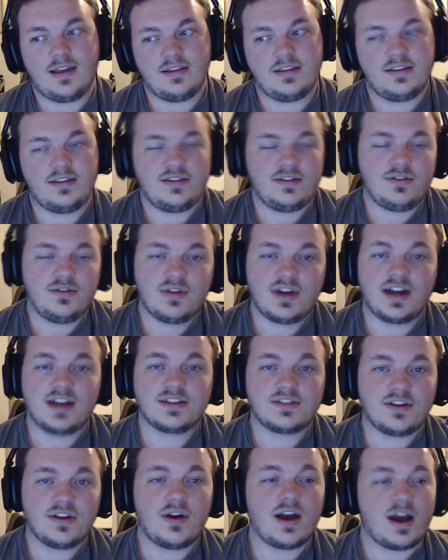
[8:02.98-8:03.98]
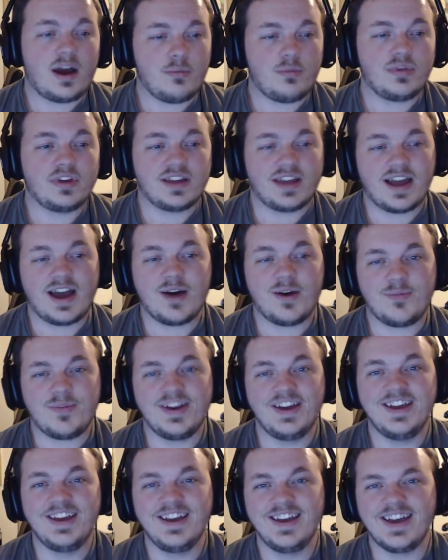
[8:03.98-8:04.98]
you guys know how big how
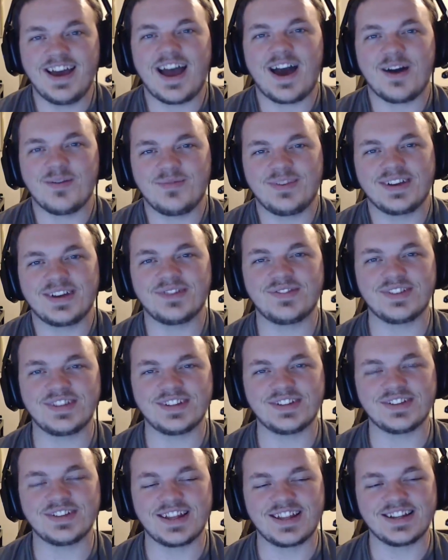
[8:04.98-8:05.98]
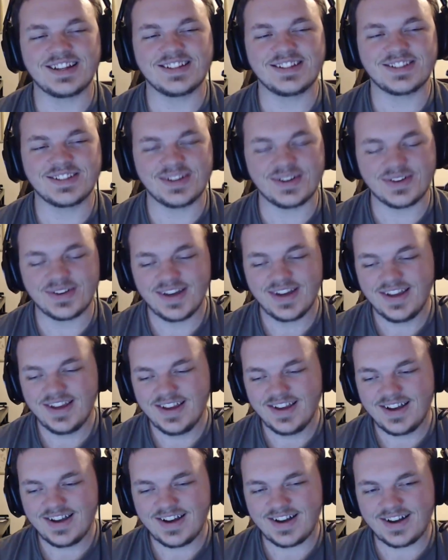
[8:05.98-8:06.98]
big of a deal that is. So
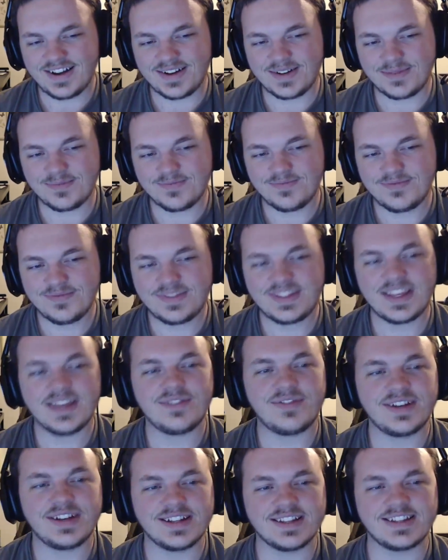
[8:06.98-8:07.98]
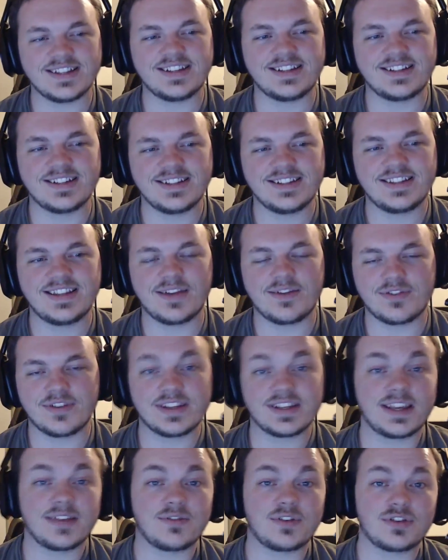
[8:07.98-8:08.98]
definitely
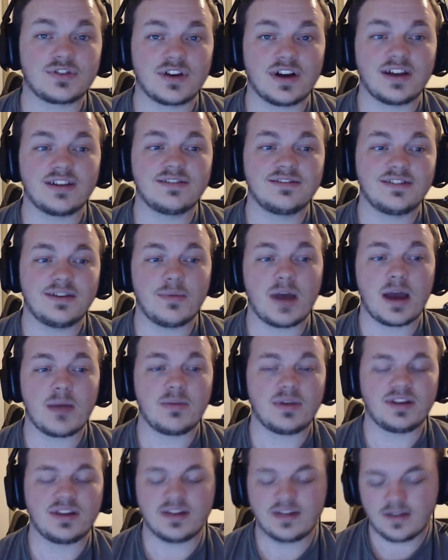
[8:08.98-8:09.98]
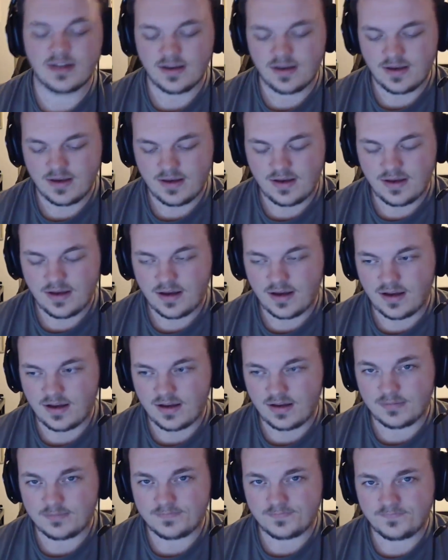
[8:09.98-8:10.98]
give it a try, in my opinion.
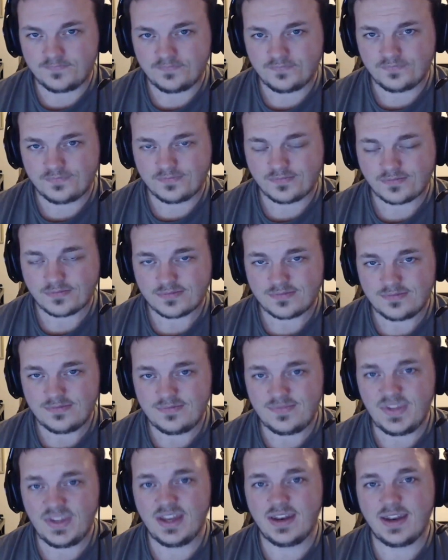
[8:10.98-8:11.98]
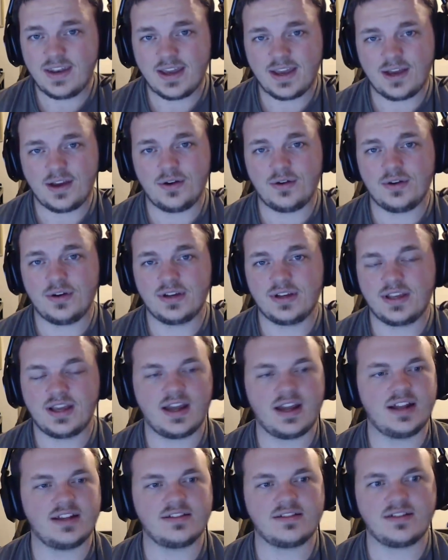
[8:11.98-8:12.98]
Now,
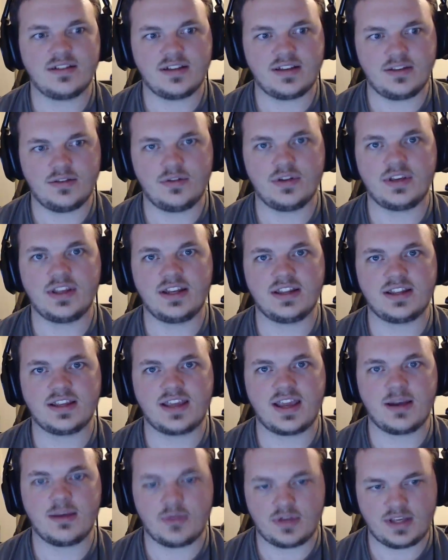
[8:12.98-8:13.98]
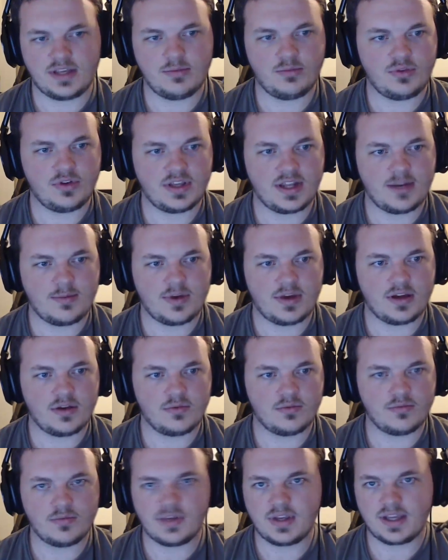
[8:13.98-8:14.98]
God, I suck at looking at the camera. I keep looking at my
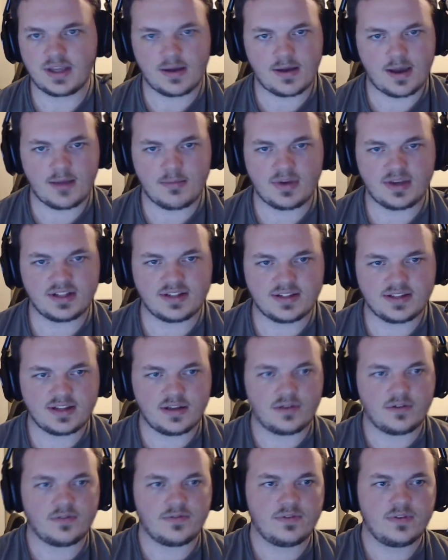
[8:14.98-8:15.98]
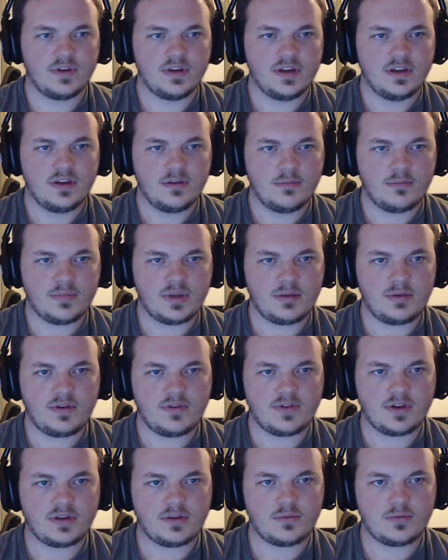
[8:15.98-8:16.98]
own, like at myself. Maybe
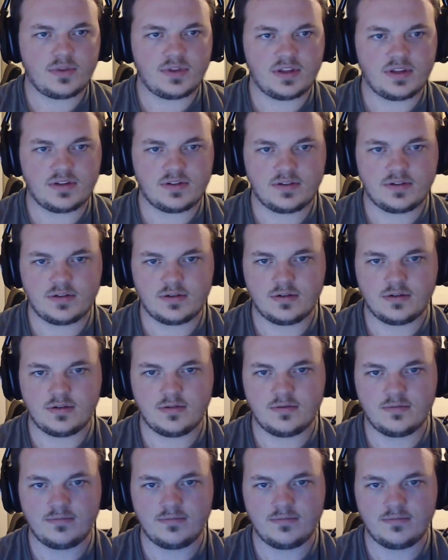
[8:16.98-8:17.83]
if I do this.